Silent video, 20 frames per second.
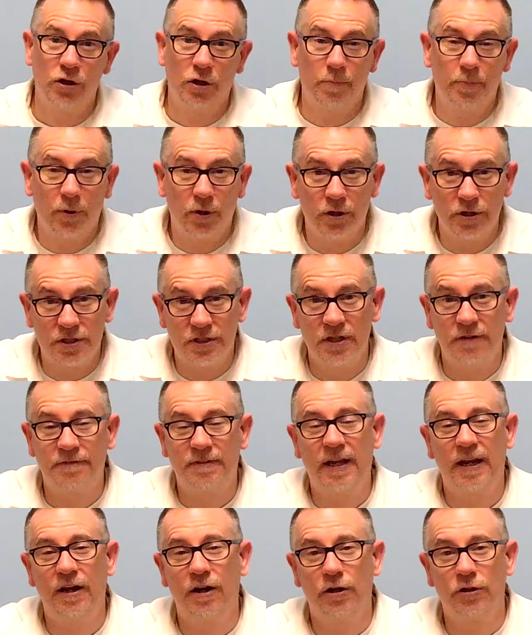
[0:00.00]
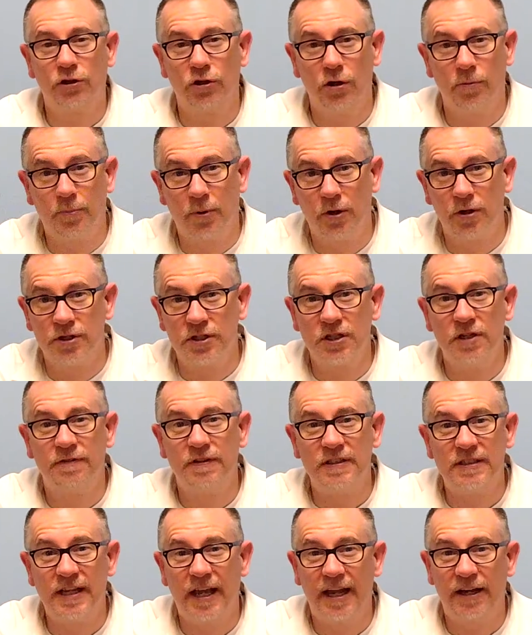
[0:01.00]
you're a person of character, a person of
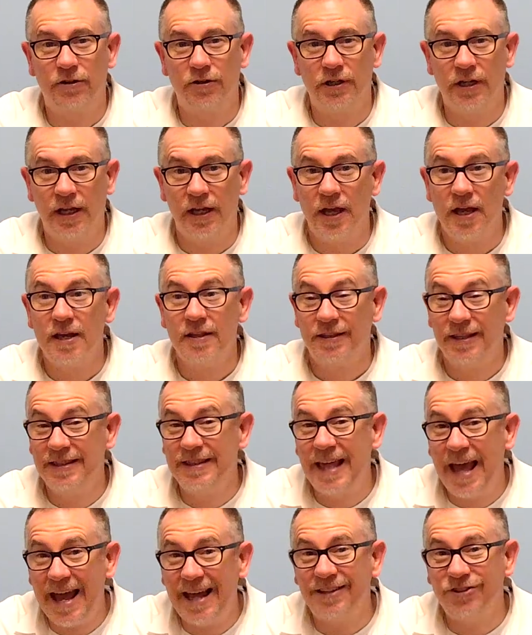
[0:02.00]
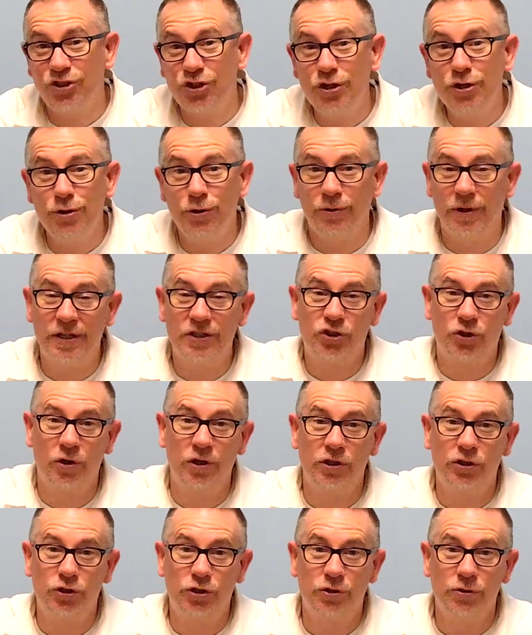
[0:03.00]
integrity, then that too is
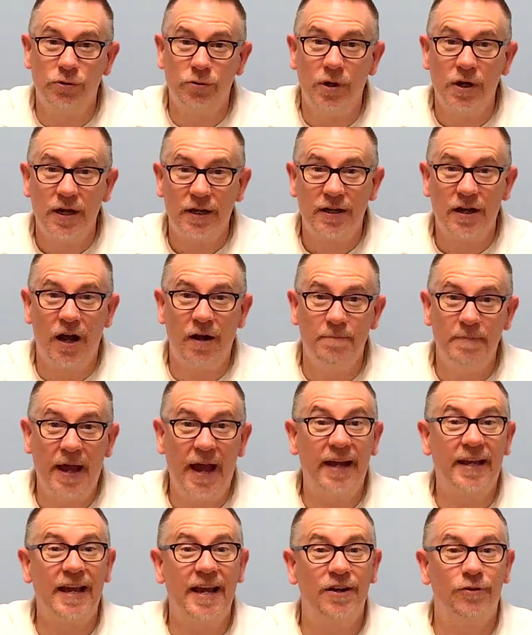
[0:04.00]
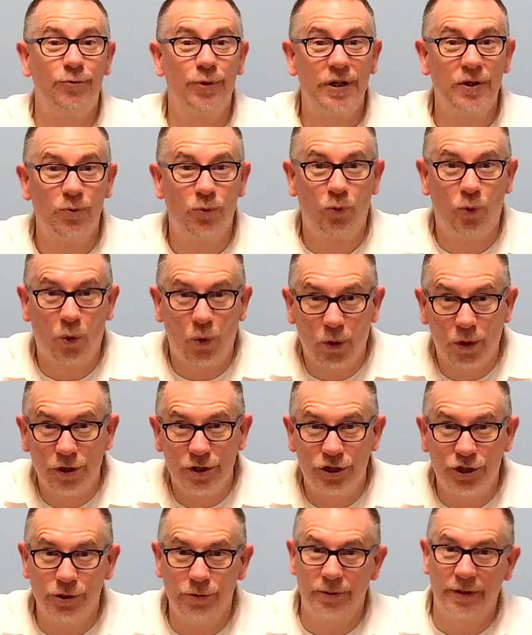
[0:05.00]
going to come back and
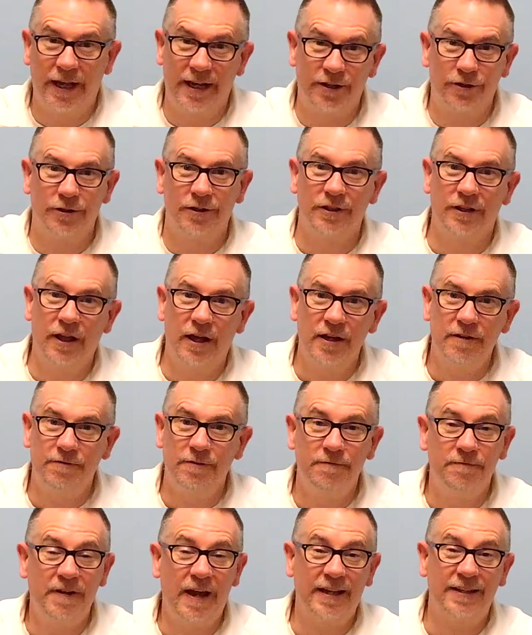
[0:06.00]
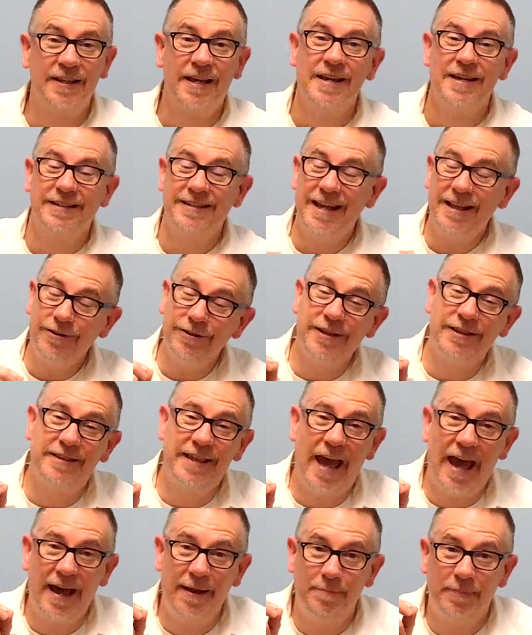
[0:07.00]
reward you later in life. In fact, not only
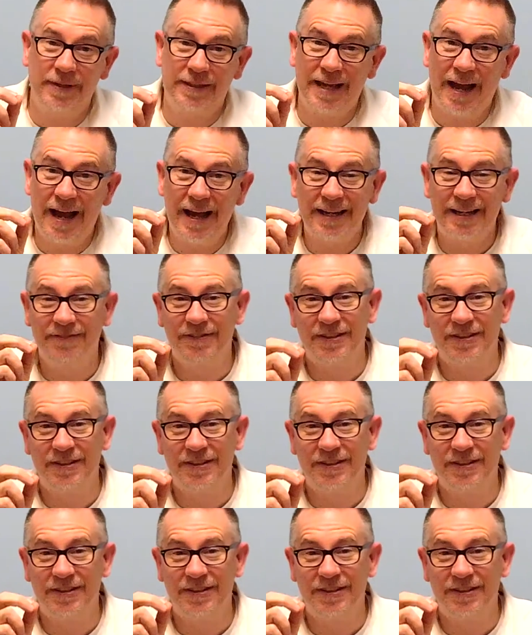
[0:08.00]
that, but God